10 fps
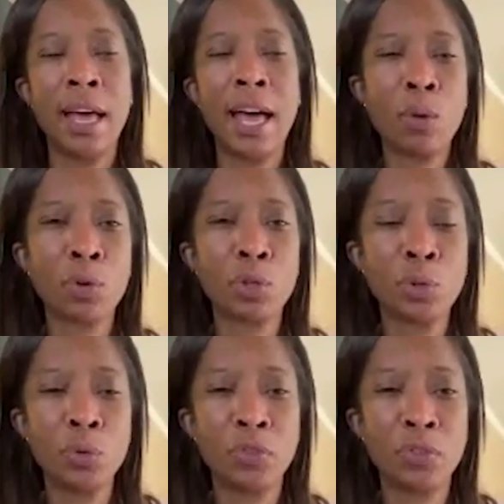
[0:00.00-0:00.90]
how were
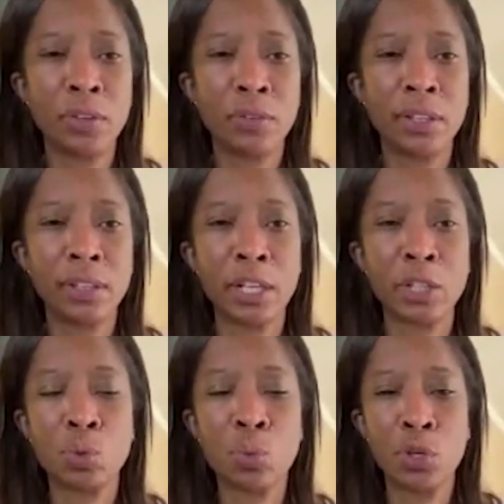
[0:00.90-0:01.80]
you feeling
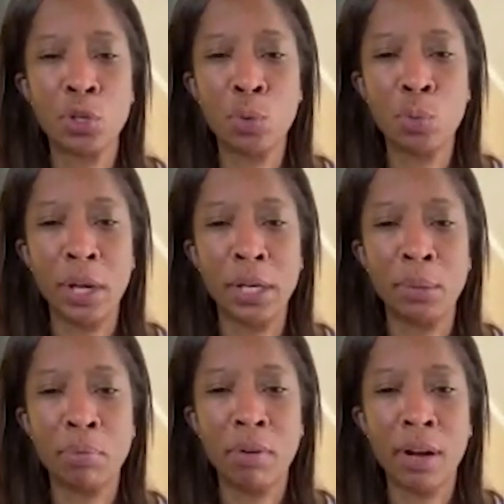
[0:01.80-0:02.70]
like during your
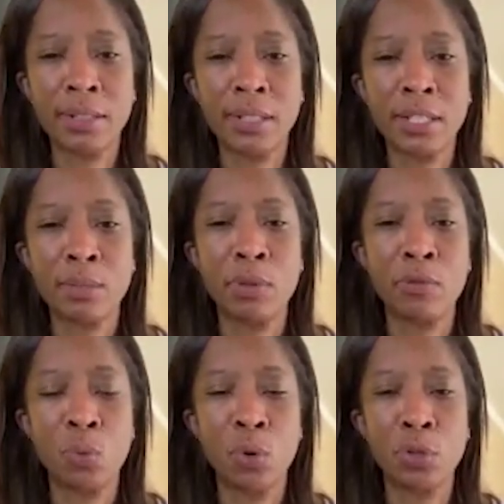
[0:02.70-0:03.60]
waiting process
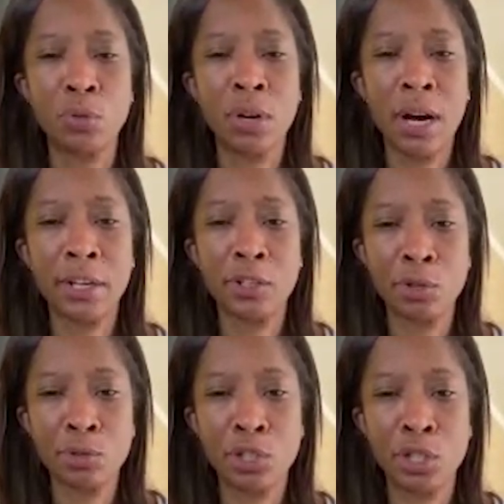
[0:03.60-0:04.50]
before you got
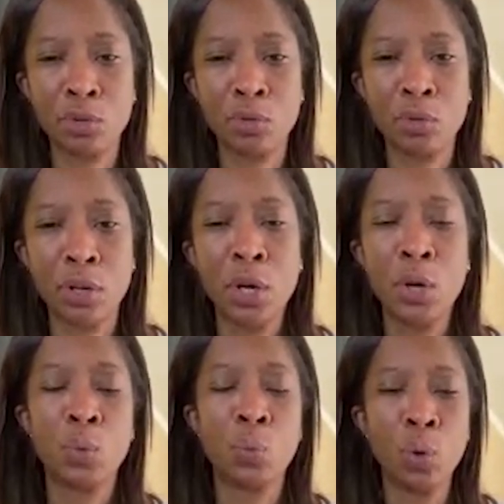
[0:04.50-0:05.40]
your children?
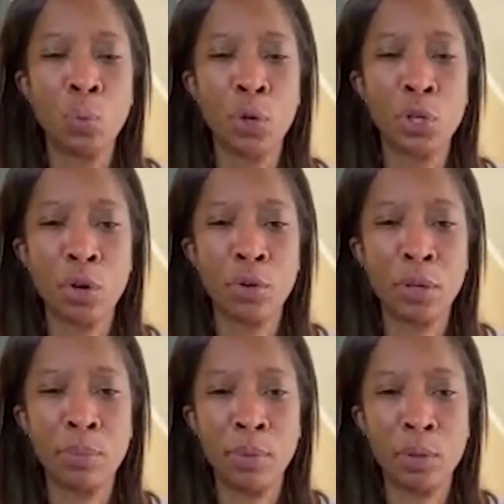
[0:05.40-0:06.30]
What were your
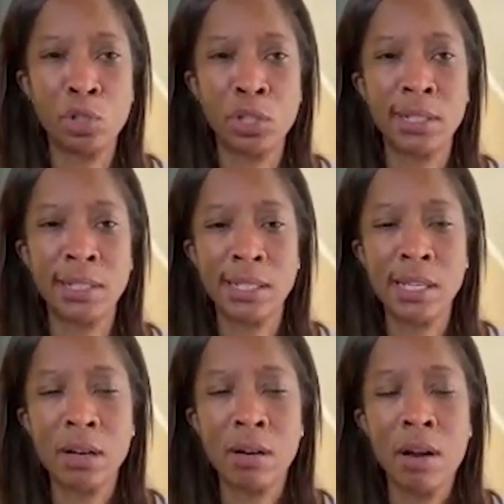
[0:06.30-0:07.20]
emotions
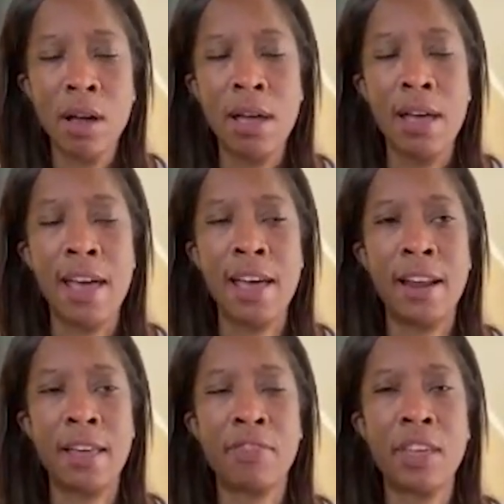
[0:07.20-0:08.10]
here?
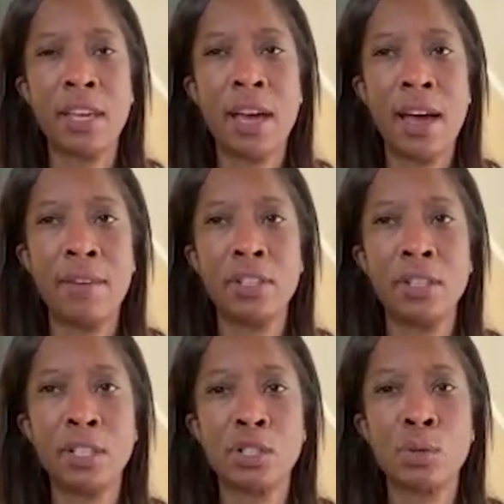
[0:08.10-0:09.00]
And I think
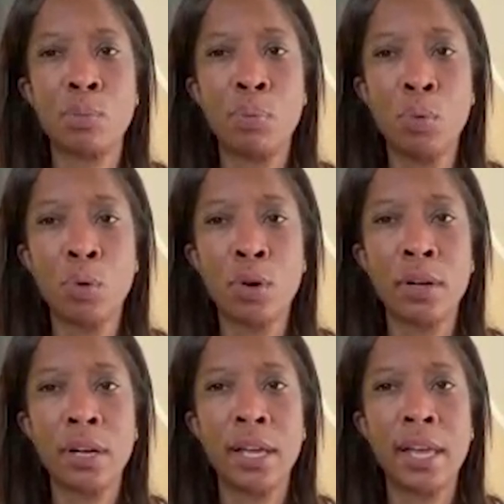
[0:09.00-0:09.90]
having the
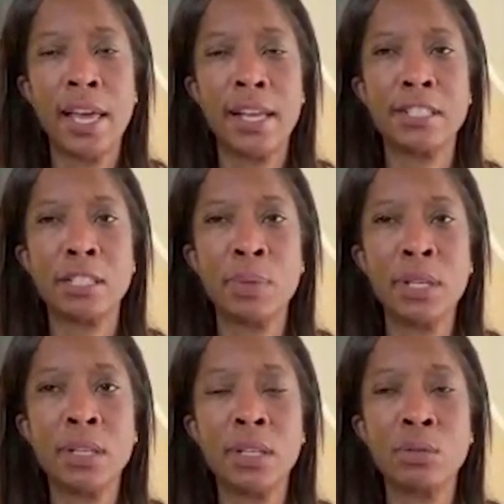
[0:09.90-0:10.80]
support and
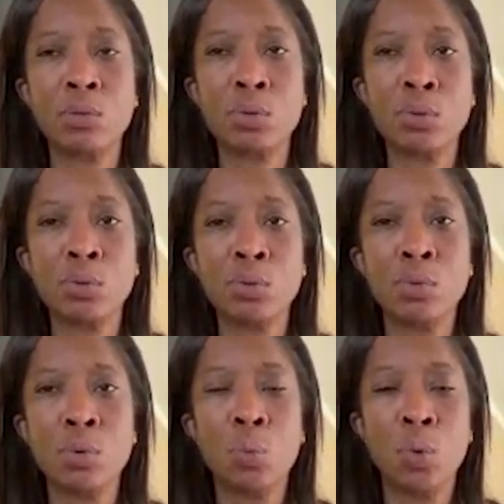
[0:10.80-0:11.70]
speaking
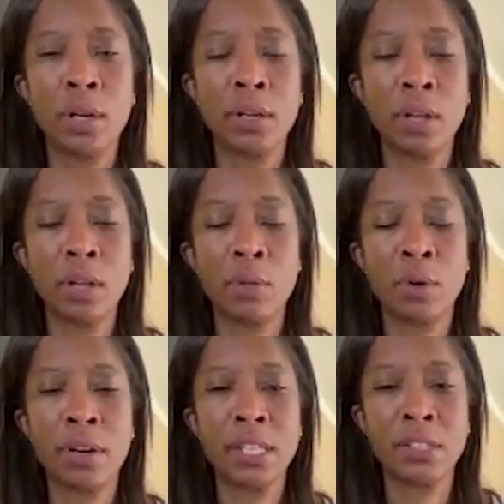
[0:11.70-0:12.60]
to one
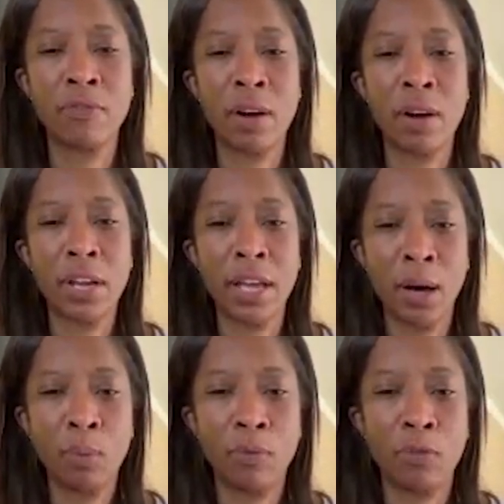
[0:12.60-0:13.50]
another is very
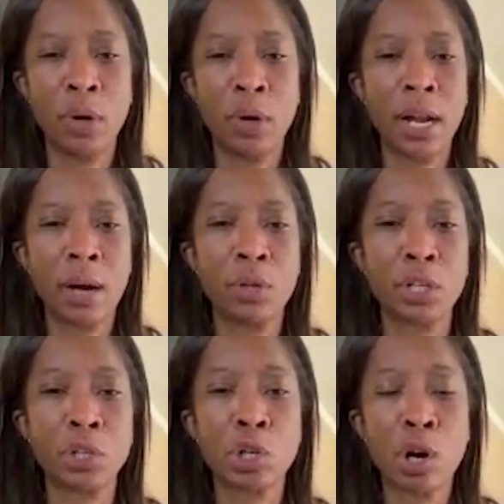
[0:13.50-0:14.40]
helpful. And I
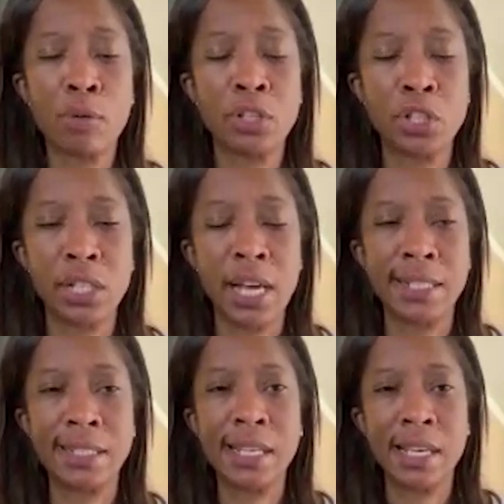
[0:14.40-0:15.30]
would encourage
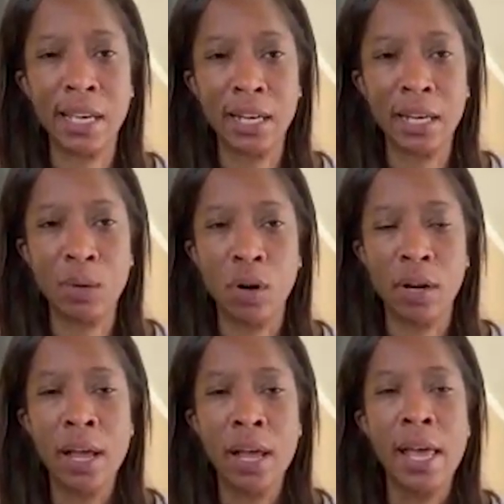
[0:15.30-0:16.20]
that to
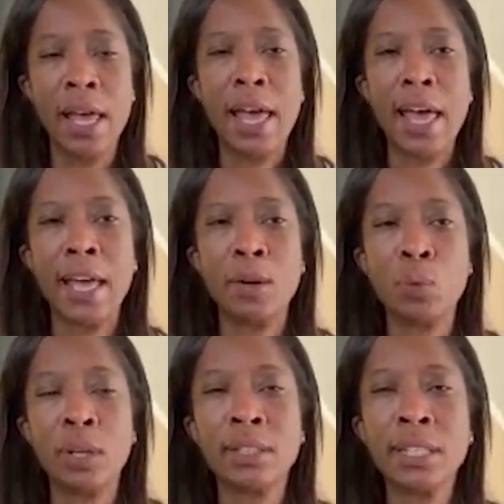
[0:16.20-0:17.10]
anyone.
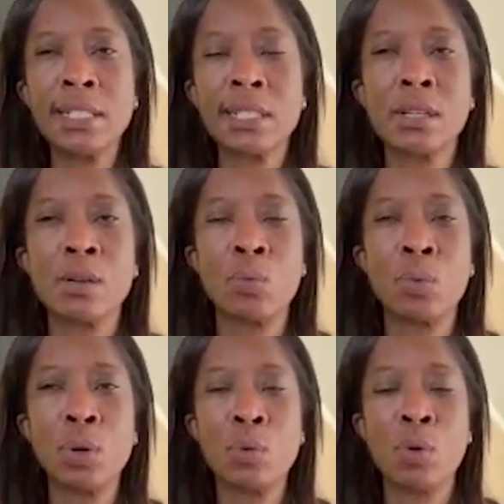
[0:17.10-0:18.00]
And when
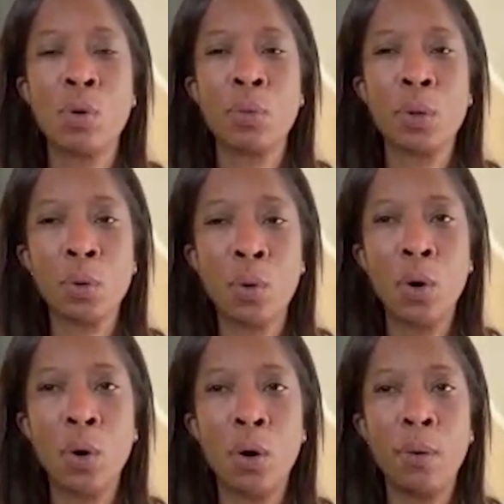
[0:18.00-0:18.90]
we were on the
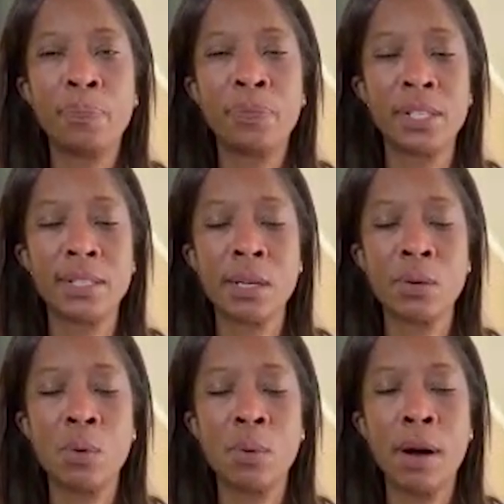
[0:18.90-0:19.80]
call, the
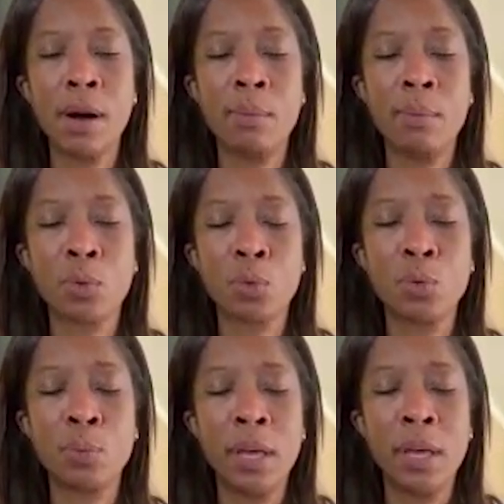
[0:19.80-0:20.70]
single mom
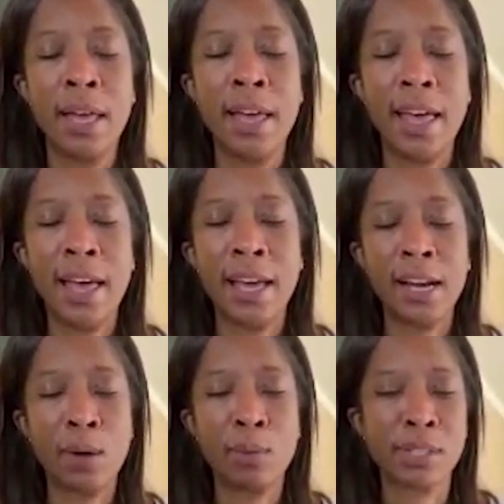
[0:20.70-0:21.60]
group,
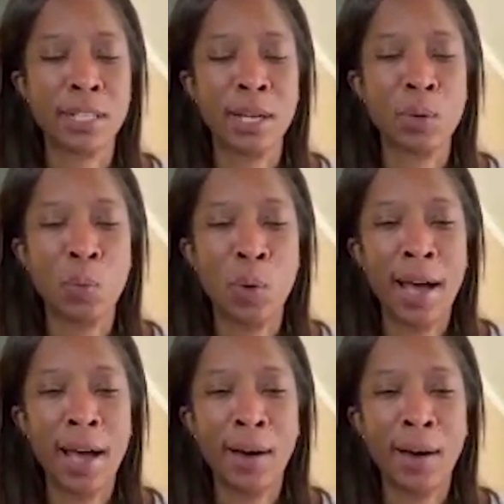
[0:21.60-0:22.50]
and I was like,
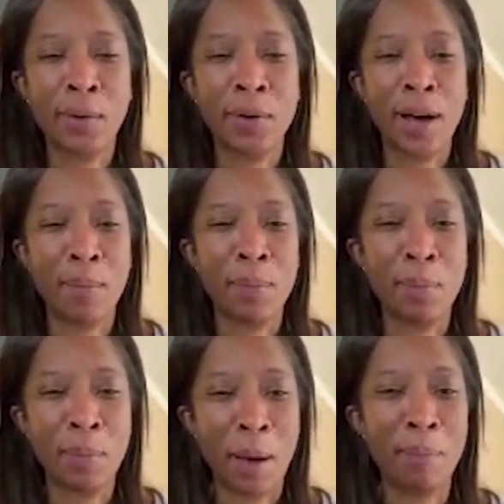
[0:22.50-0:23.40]
wow,
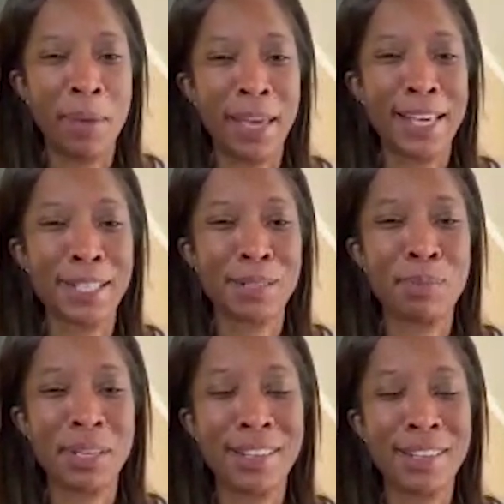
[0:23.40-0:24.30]
I'm
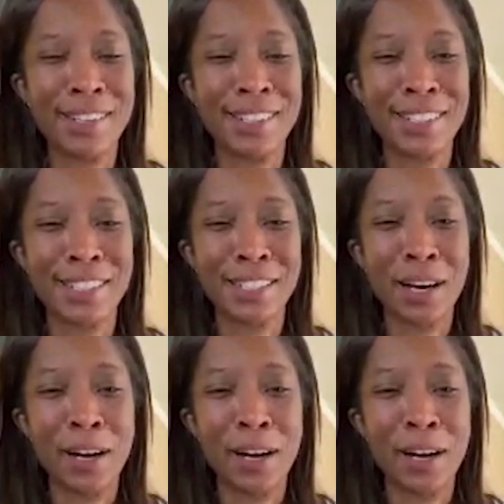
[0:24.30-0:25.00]
amazed because